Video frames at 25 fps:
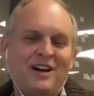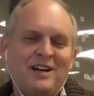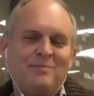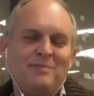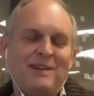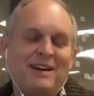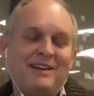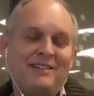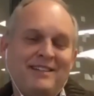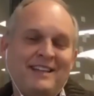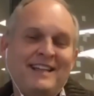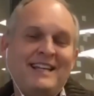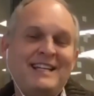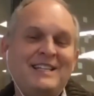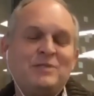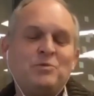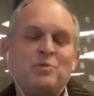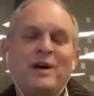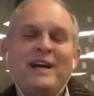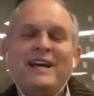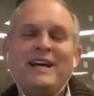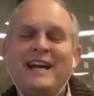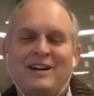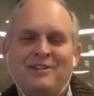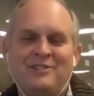about things
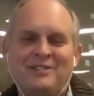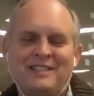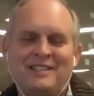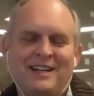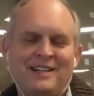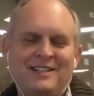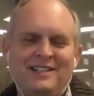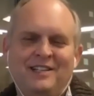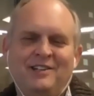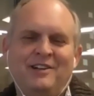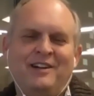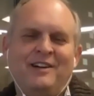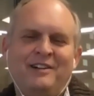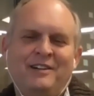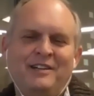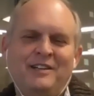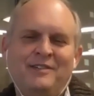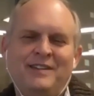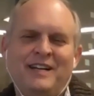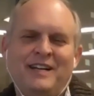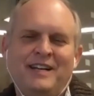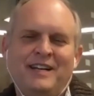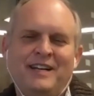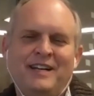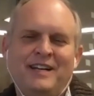way outside their area of
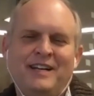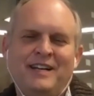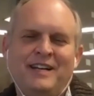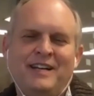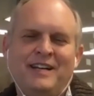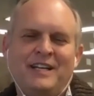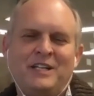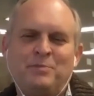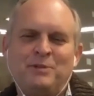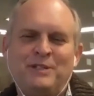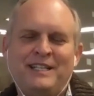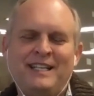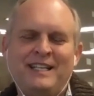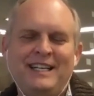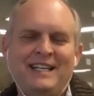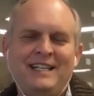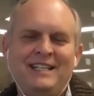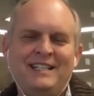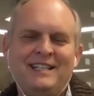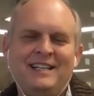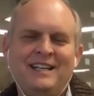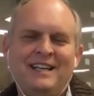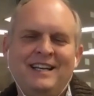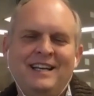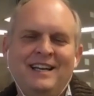
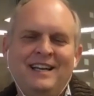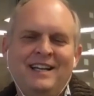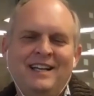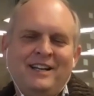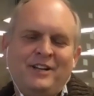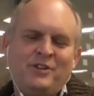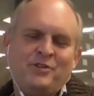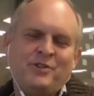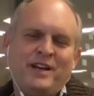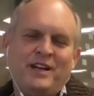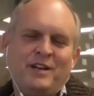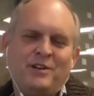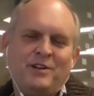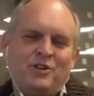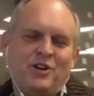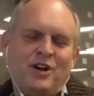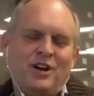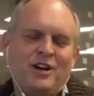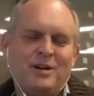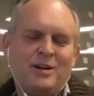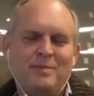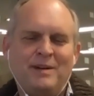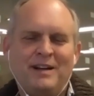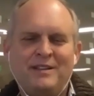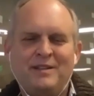expertise. They try to
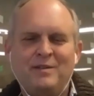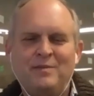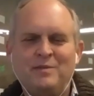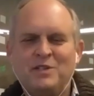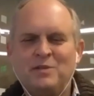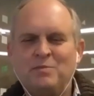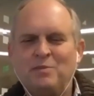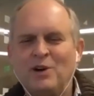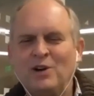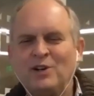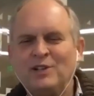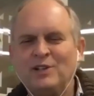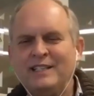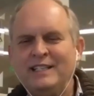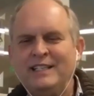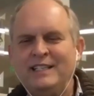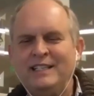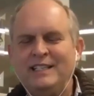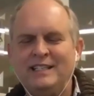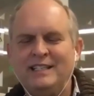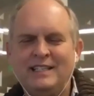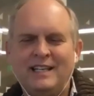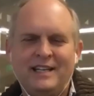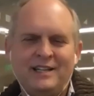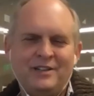talk about them smartly
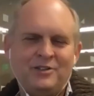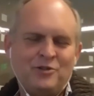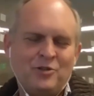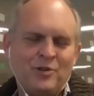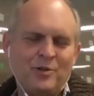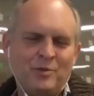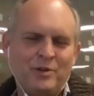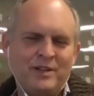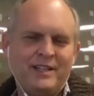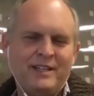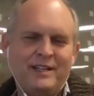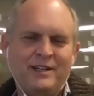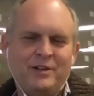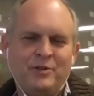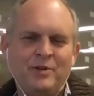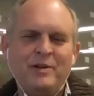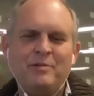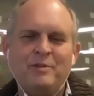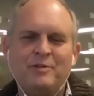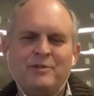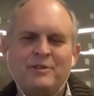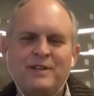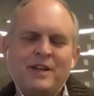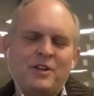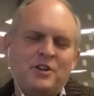and with the agreement
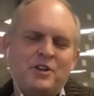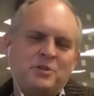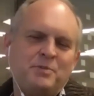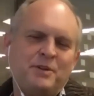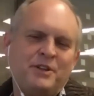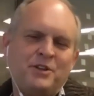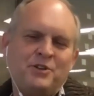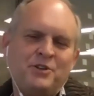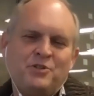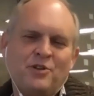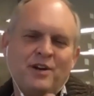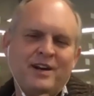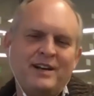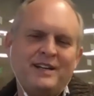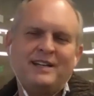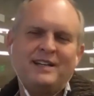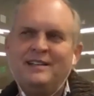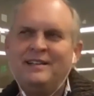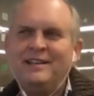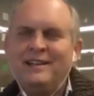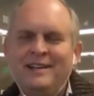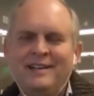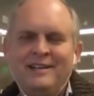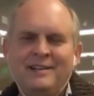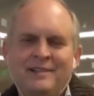with others, but they're trying to
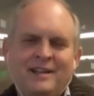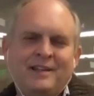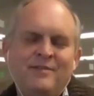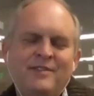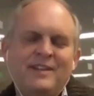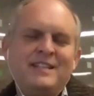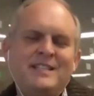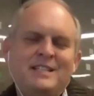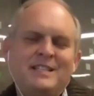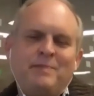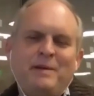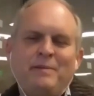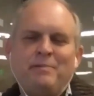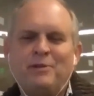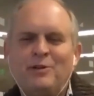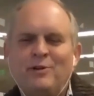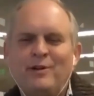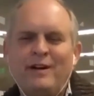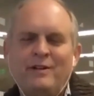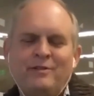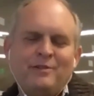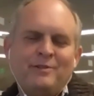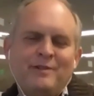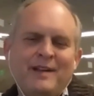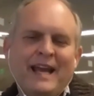convince the people around
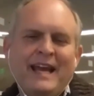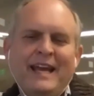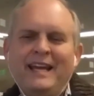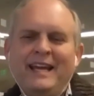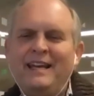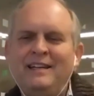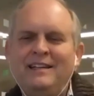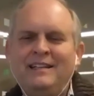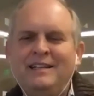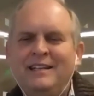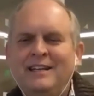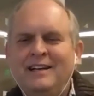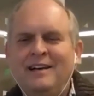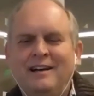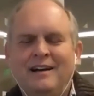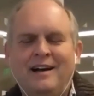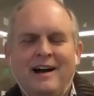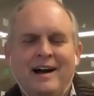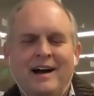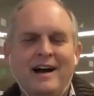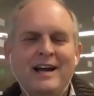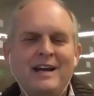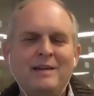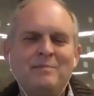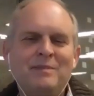them, hey,
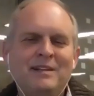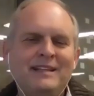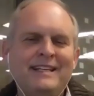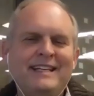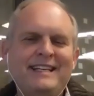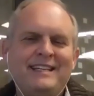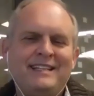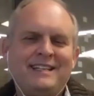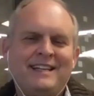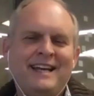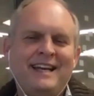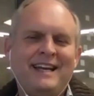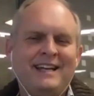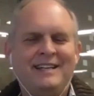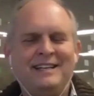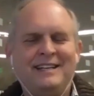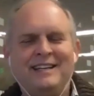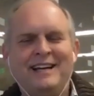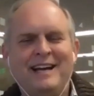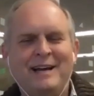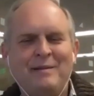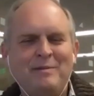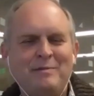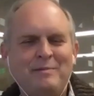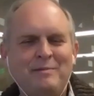I'm elite candidate.
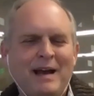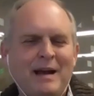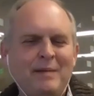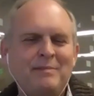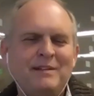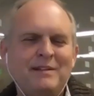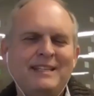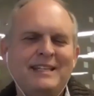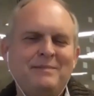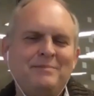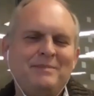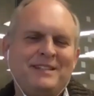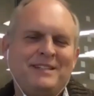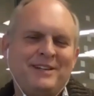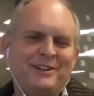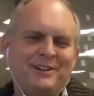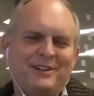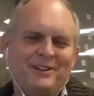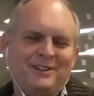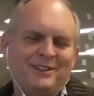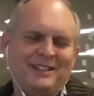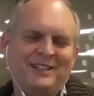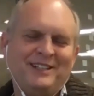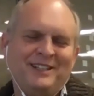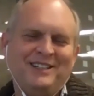I'm elite
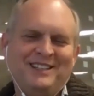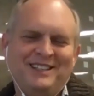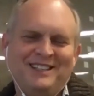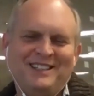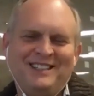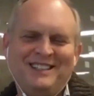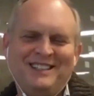material here.